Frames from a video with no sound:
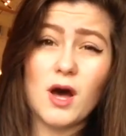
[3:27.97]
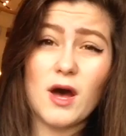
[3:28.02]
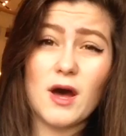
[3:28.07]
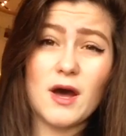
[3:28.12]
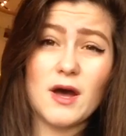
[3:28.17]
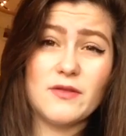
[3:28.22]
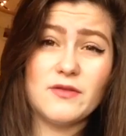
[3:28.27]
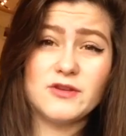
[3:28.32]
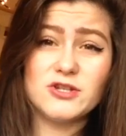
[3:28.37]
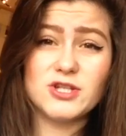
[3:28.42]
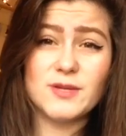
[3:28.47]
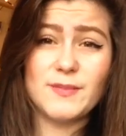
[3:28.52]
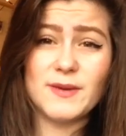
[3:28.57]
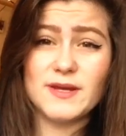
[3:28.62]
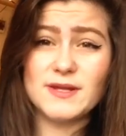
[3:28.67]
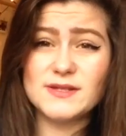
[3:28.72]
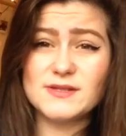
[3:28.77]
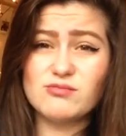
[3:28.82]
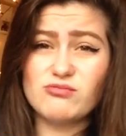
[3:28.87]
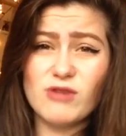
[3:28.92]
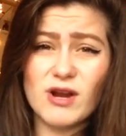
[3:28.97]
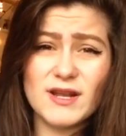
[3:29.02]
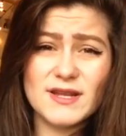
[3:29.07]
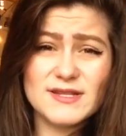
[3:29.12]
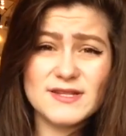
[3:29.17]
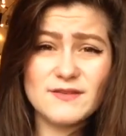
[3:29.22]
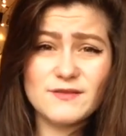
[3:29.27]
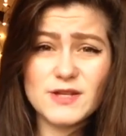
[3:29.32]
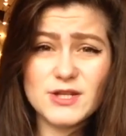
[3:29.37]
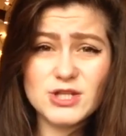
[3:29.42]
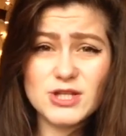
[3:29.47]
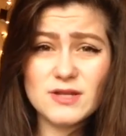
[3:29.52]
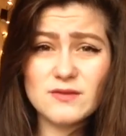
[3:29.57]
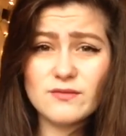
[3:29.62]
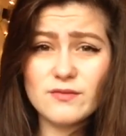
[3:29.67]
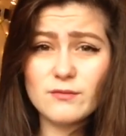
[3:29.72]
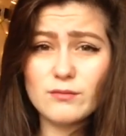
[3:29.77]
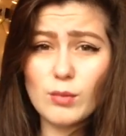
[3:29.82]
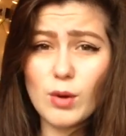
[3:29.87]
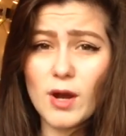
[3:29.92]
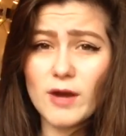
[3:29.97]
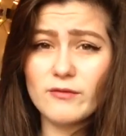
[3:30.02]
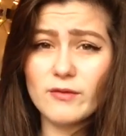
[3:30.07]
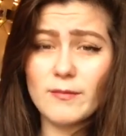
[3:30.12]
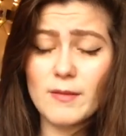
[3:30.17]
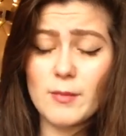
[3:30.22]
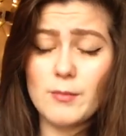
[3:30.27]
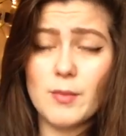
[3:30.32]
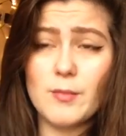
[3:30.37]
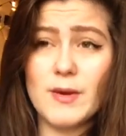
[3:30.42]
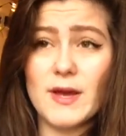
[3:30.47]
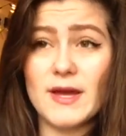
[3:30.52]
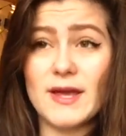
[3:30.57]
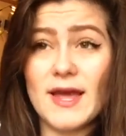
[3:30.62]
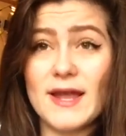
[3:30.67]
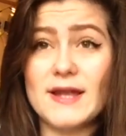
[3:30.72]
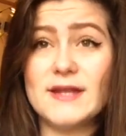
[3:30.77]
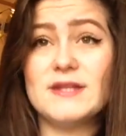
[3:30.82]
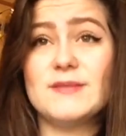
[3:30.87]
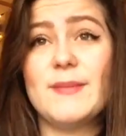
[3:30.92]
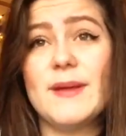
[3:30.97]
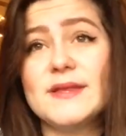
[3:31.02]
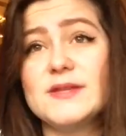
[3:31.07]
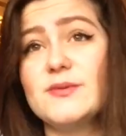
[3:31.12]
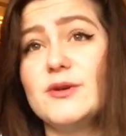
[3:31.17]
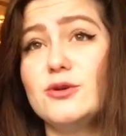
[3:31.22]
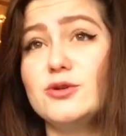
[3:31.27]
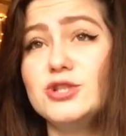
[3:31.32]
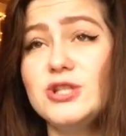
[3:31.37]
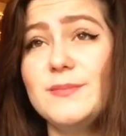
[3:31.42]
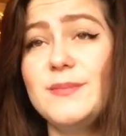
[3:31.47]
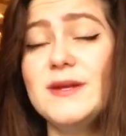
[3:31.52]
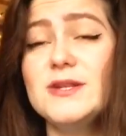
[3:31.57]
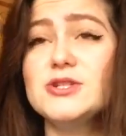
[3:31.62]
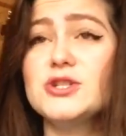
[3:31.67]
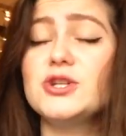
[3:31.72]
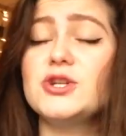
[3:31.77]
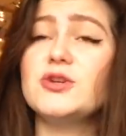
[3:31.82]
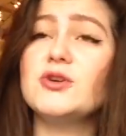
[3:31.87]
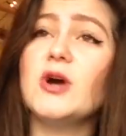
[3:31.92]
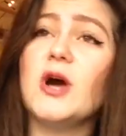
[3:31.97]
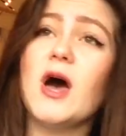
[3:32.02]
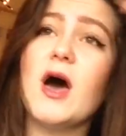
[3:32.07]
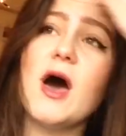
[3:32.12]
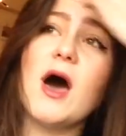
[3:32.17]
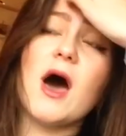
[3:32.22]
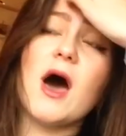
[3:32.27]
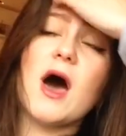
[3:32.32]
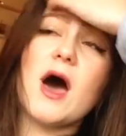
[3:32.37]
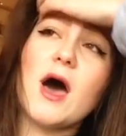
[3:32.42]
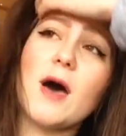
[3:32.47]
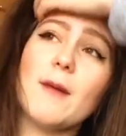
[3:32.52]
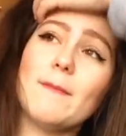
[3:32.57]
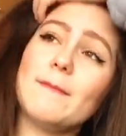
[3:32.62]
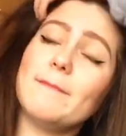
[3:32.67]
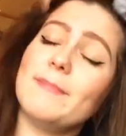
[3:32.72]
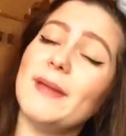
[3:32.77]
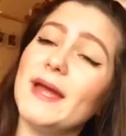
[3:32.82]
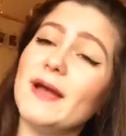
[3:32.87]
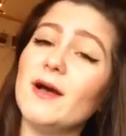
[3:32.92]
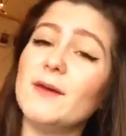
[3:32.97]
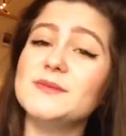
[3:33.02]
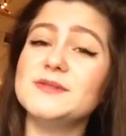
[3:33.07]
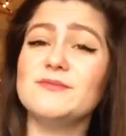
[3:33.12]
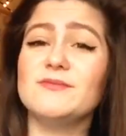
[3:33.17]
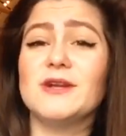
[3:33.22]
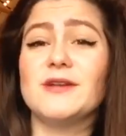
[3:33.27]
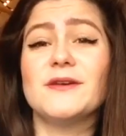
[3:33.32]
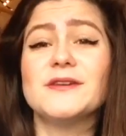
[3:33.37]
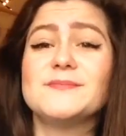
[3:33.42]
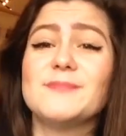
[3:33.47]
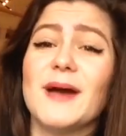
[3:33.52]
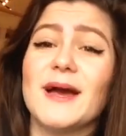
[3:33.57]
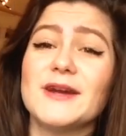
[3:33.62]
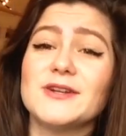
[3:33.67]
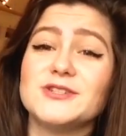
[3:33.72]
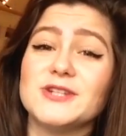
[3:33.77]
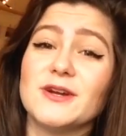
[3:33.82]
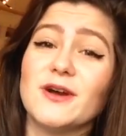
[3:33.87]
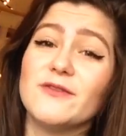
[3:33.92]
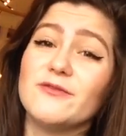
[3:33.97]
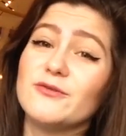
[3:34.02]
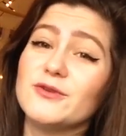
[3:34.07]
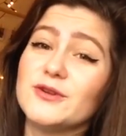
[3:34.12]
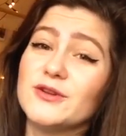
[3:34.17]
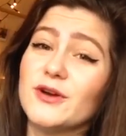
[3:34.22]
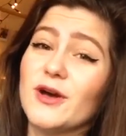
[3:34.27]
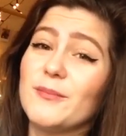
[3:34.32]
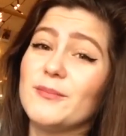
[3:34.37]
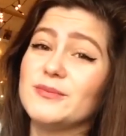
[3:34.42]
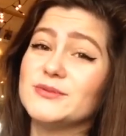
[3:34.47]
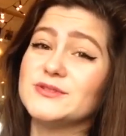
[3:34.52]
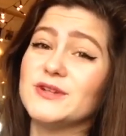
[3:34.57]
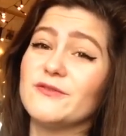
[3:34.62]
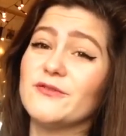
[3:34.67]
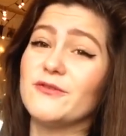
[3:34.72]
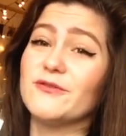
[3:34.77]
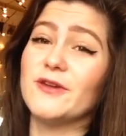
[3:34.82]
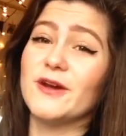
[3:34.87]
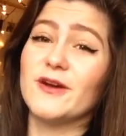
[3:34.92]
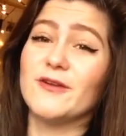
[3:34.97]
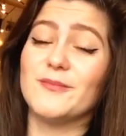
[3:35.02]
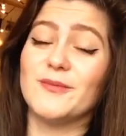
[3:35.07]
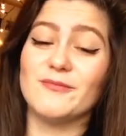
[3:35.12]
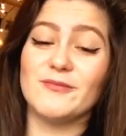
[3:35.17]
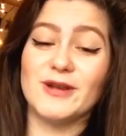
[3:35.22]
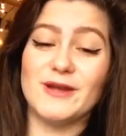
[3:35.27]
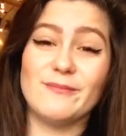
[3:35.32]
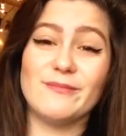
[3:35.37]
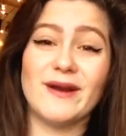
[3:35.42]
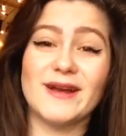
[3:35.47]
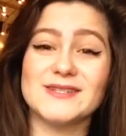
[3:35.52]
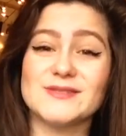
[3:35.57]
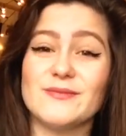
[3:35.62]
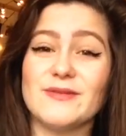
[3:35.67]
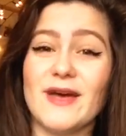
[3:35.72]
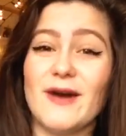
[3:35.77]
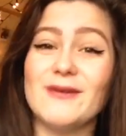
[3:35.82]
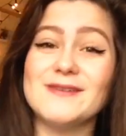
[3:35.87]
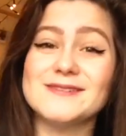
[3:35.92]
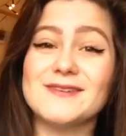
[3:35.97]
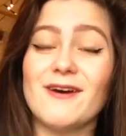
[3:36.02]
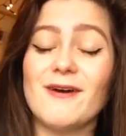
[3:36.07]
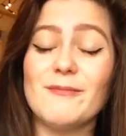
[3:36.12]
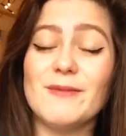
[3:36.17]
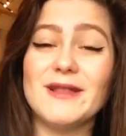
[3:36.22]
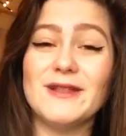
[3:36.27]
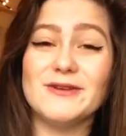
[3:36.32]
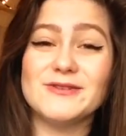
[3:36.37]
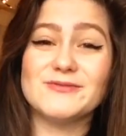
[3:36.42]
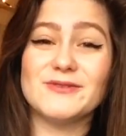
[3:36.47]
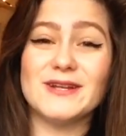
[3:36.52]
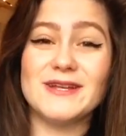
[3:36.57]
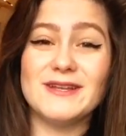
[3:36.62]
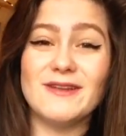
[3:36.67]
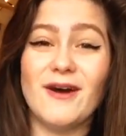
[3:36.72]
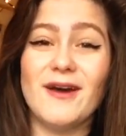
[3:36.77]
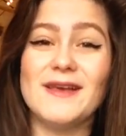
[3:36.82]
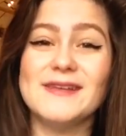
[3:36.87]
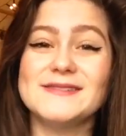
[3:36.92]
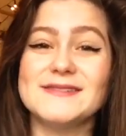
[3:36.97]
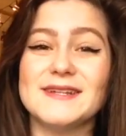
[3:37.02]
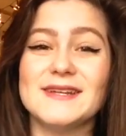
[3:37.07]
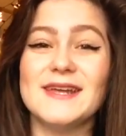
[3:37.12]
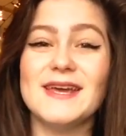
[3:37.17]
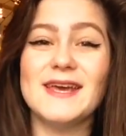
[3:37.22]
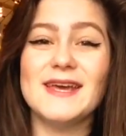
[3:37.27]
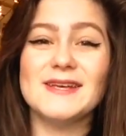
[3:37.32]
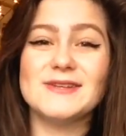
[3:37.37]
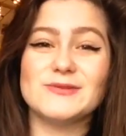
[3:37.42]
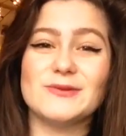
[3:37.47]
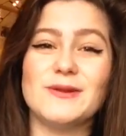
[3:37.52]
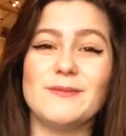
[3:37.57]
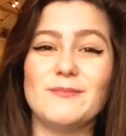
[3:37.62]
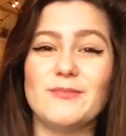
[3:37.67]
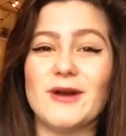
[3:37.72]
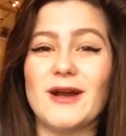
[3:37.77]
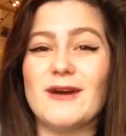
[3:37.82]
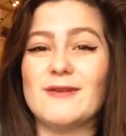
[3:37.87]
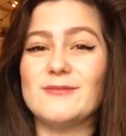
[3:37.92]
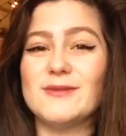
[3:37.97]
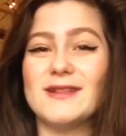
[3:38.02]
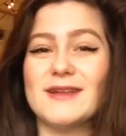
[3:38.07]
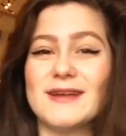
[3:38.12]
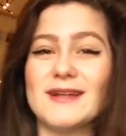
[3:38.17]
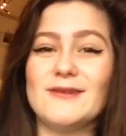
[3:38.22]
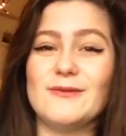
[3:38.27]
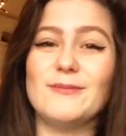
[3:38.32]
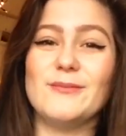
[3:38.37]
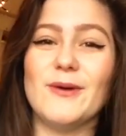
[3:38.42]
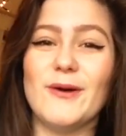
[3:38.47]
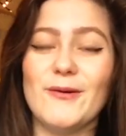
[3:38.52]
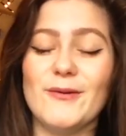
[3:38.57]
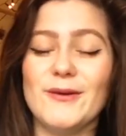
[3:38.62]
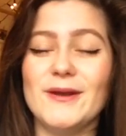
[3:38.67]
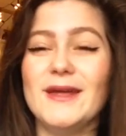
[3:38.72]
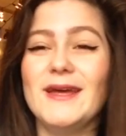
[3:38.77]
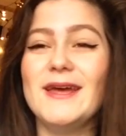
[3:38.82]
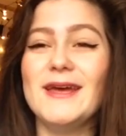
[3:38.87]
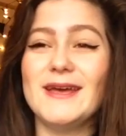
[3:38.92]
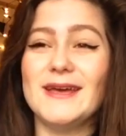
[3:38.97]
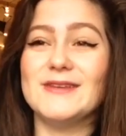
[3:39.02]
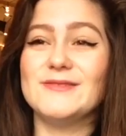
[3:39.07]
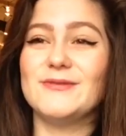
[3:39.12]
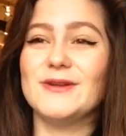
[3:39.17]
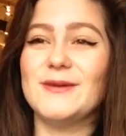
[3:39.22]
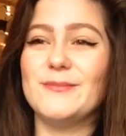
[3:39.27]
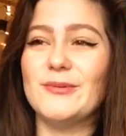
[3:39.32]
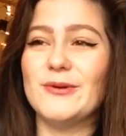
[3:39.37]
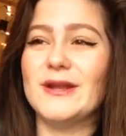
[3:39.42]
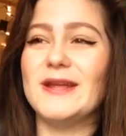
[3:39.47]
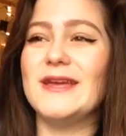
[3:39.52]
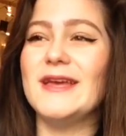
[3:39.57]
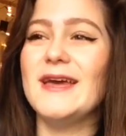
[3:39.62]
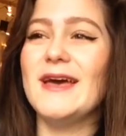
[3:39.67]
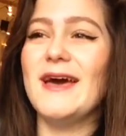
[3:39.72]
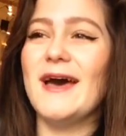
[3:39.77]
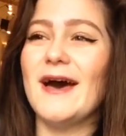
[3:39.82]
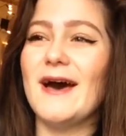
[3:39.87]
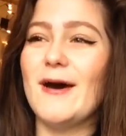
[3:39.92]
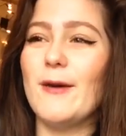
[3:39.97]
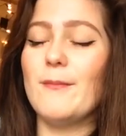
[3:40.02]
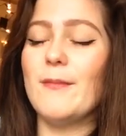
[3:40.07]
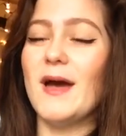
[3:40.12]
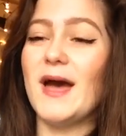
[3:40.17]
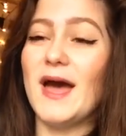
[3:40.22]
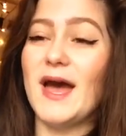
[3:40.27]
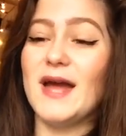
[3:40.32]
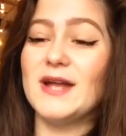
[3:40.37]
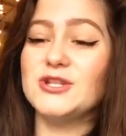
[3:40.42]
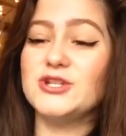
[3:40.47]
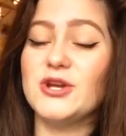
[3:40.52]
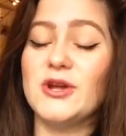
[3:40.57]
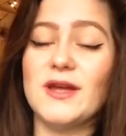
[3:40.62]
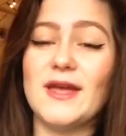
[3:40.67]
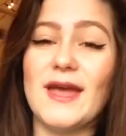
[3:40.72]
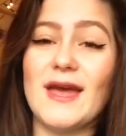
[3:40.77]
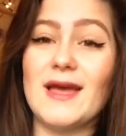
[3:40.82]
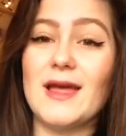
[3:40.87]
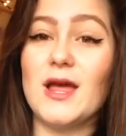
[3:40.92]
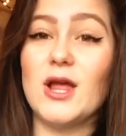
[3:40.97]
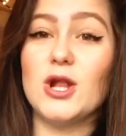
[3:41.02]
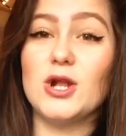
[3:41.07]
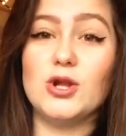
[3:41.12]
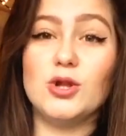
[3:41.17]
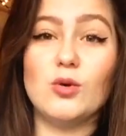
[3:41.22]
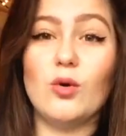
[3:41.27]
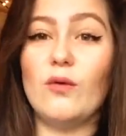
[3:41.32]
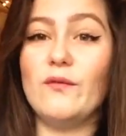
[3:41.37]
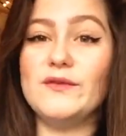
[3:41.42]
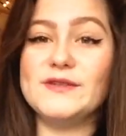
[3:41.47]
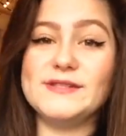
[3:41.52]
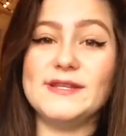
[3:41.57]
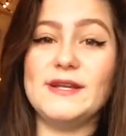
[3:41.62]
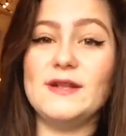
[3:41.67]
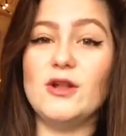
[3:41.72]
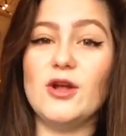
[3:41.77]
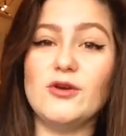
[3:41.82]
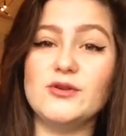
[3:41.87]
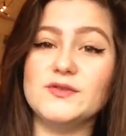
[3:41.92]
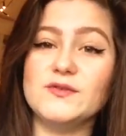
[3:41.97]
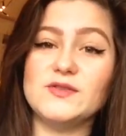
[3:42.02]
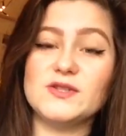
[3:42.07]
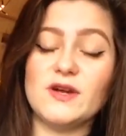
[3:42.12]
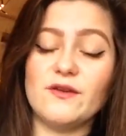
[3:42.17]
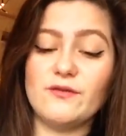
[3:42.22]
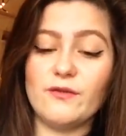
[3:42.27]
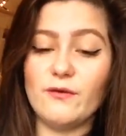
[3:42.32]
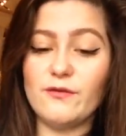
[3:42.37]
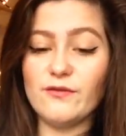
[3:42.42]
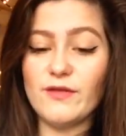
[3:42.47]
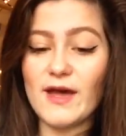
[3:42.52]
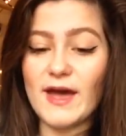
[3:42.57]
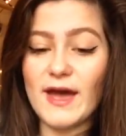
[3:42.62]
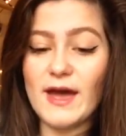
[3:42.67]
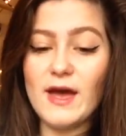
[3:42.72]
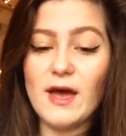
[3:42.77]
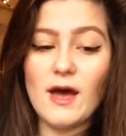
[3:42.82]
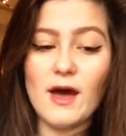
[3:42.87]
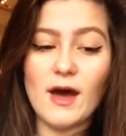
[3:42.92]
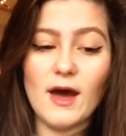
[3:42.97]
Uh, the shipping's relatively cheap from what I remember but again it depends where you're shipping to um, but it comes in really nice packaging. I've ordered a couple of stuff off there. I've been really impressed with how it's come. It looks really nice and it's all in brown with like a little bow and it's really pretty. Um, and you can get obviously loads of stuff off there.